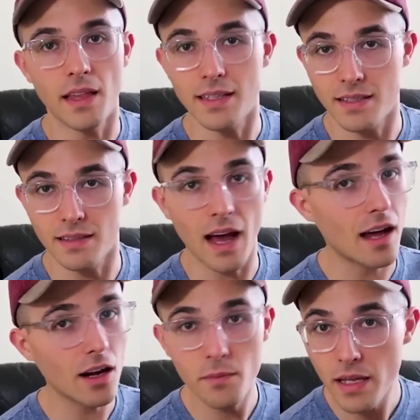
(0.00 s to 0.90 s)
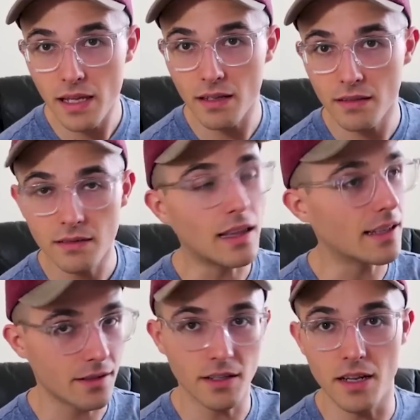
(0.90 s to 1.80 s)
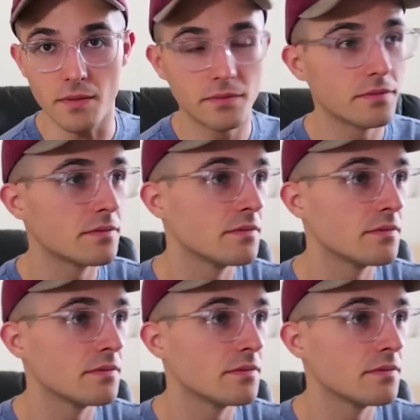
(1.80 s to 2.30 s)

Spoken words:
that's not on me, that's on him.